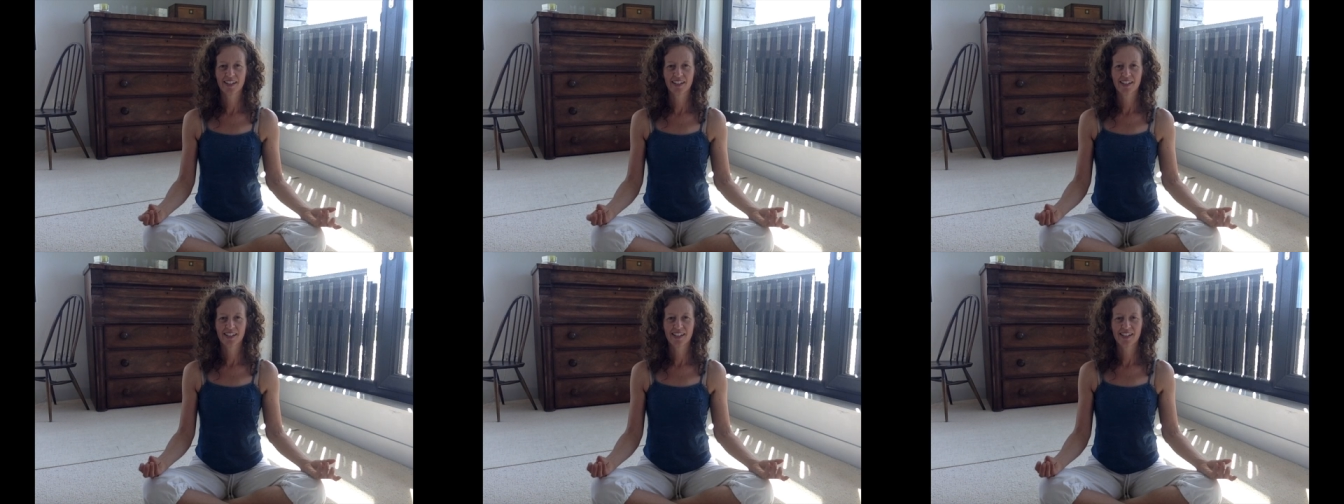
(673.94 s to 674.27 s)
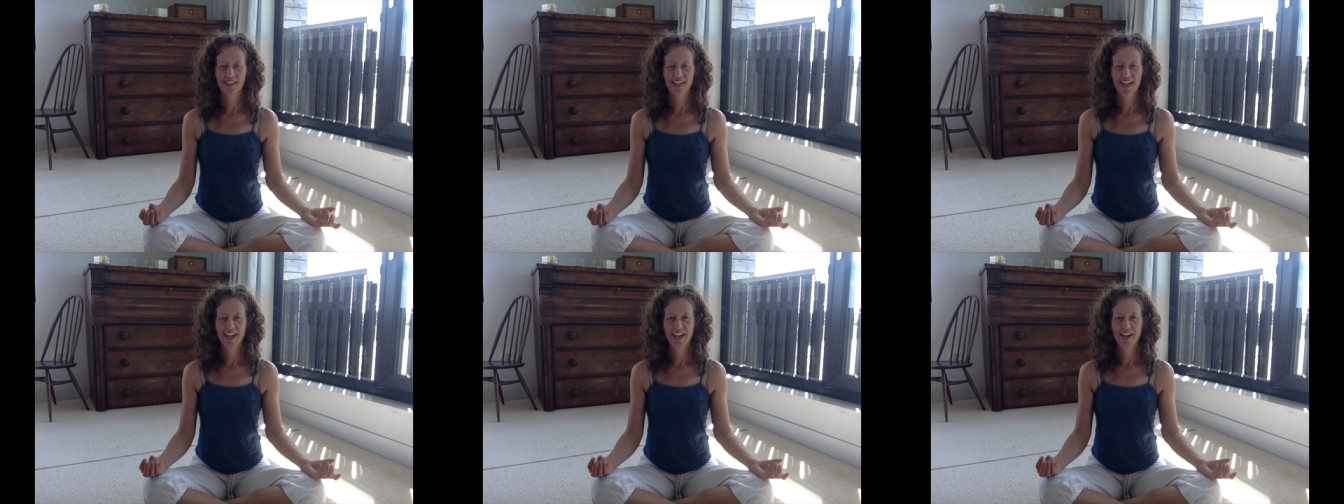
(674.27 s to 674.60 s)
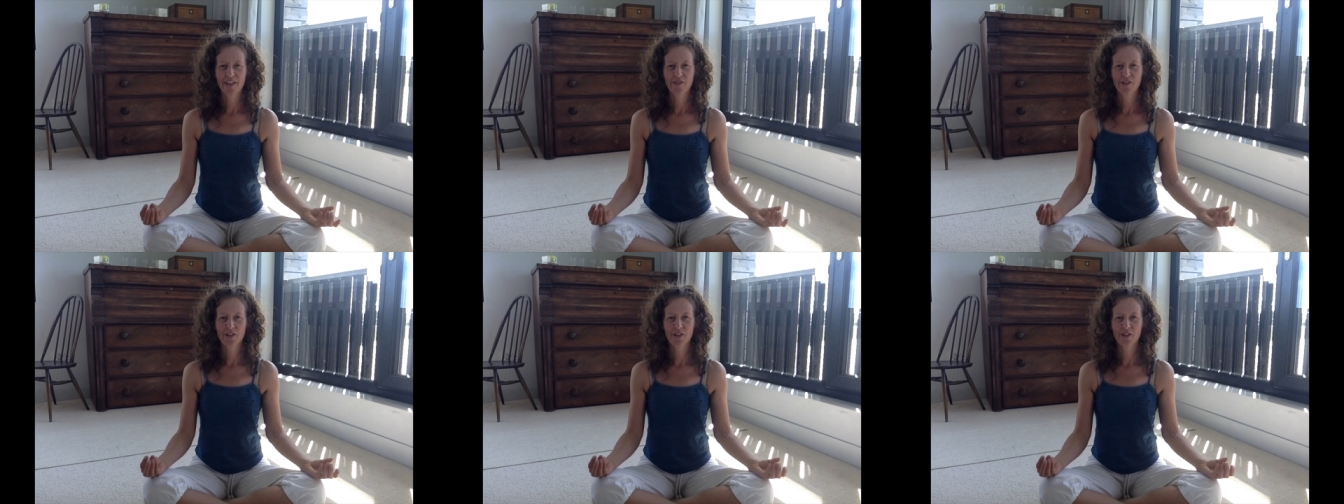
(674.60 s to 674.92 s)
Seeing
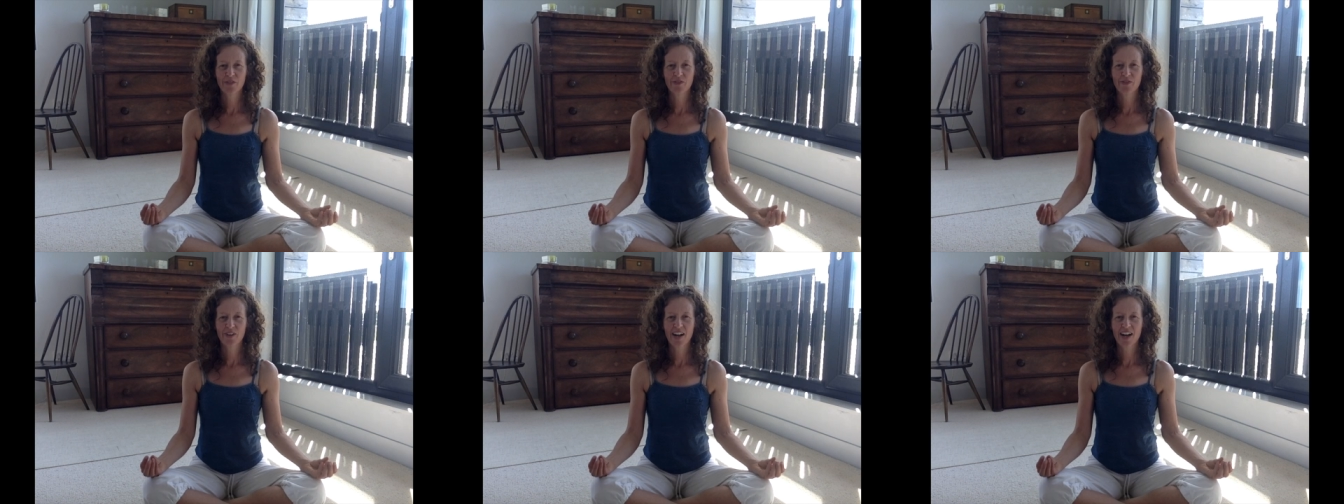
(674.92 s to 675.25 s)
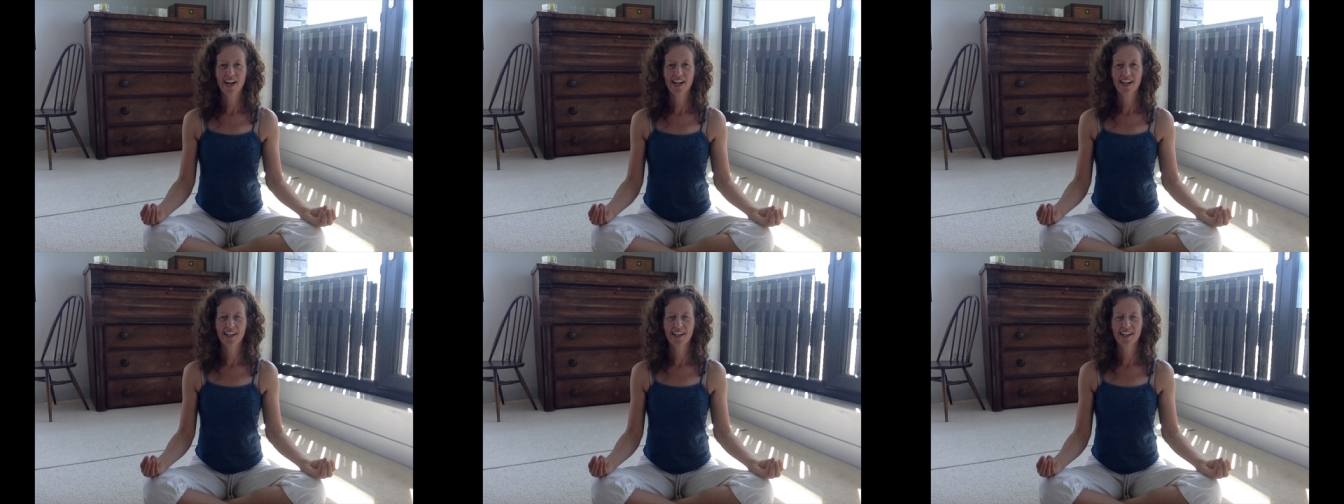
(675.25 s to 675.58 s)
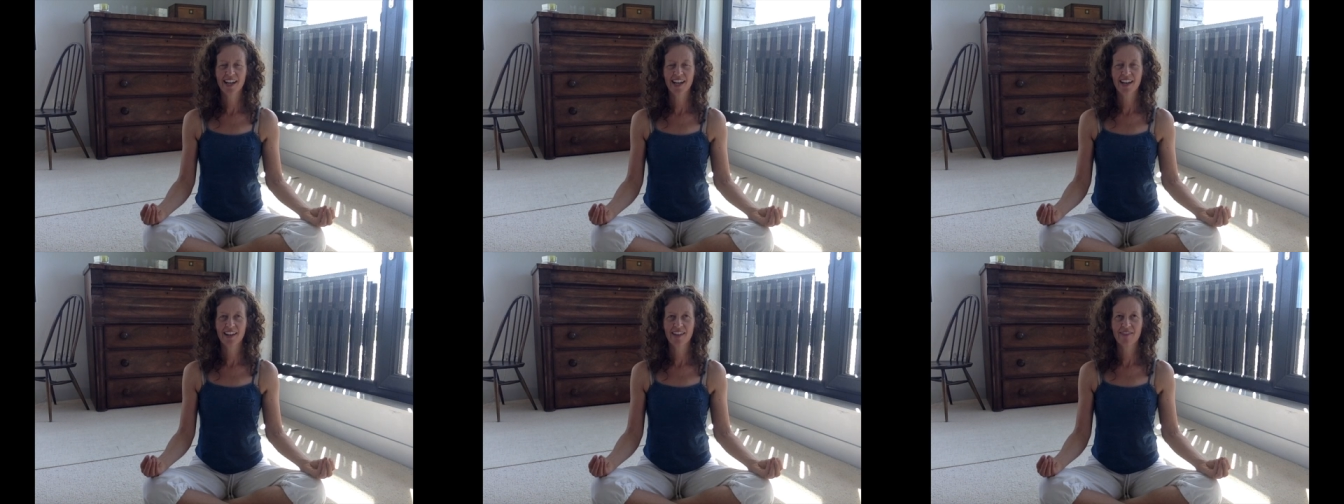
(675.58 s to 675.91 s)
if you can find
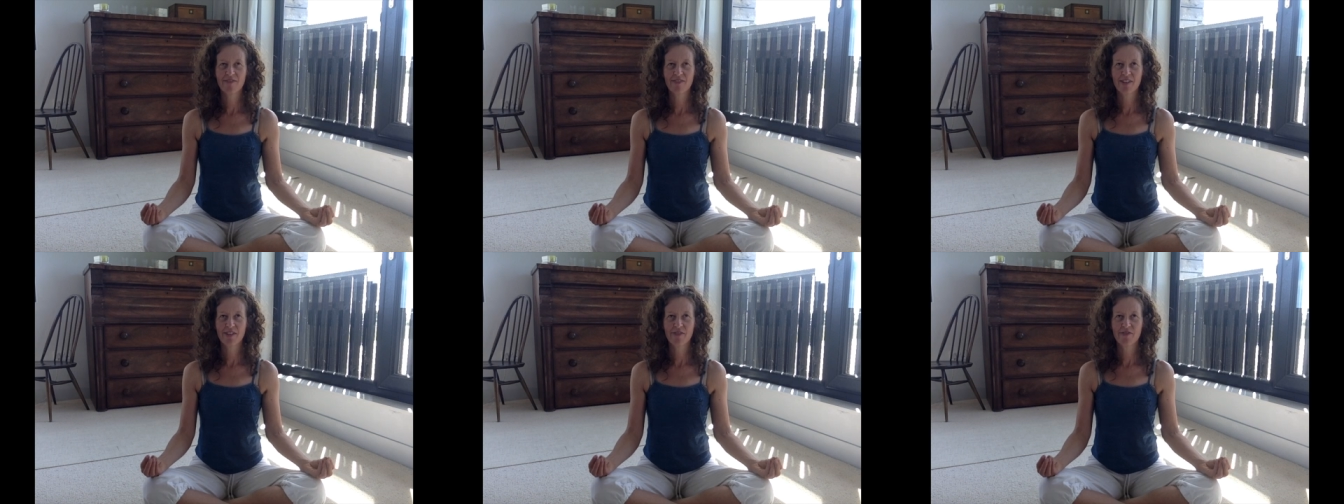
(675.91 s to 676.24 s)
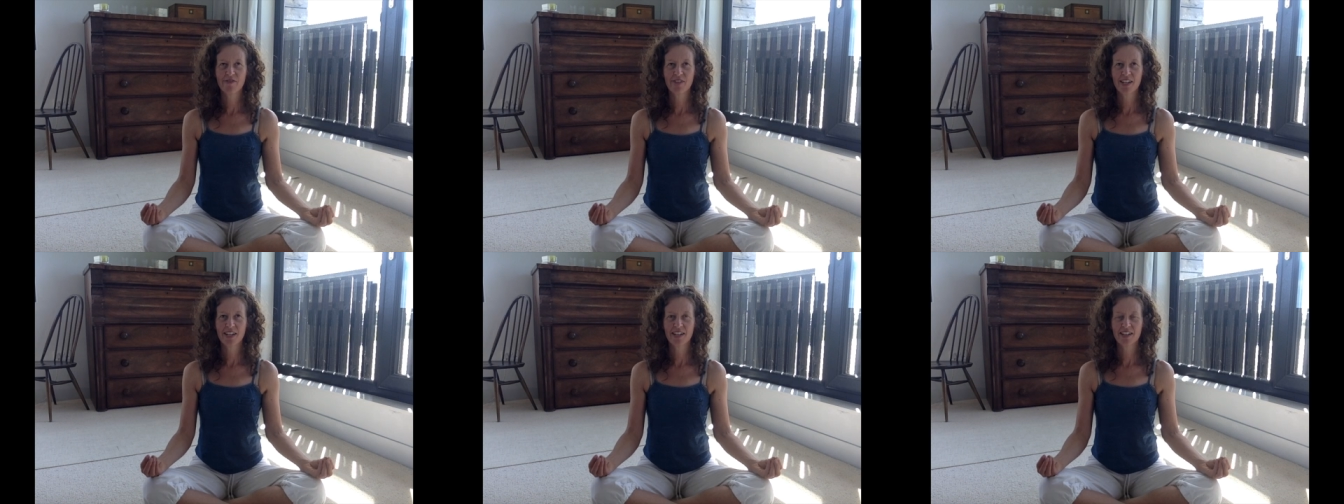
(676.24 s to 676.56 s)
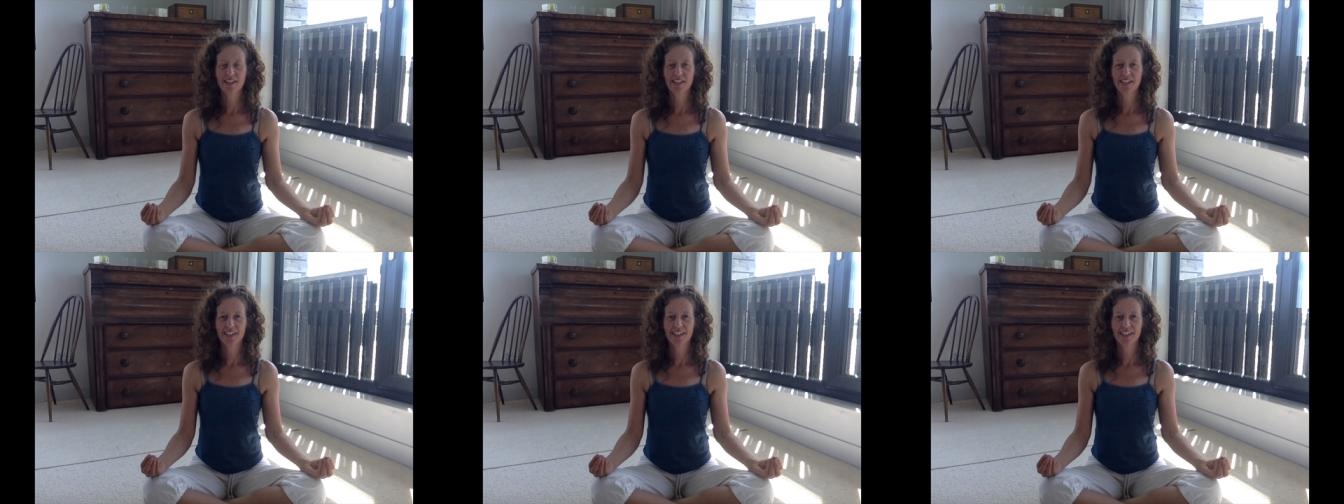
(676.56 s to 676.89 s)
that lovely
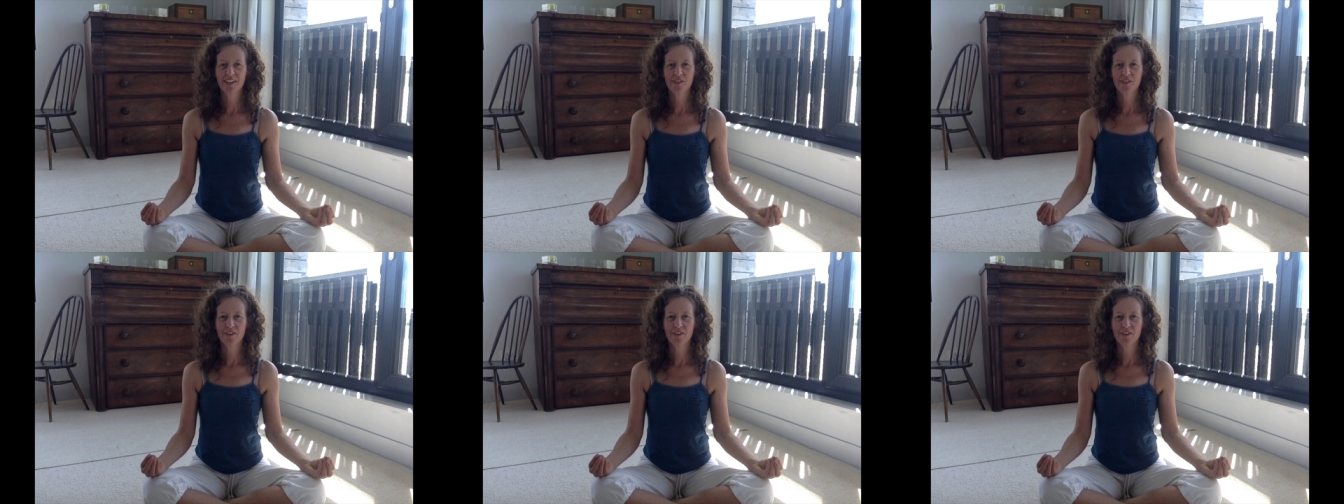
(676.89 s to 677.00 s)
feeling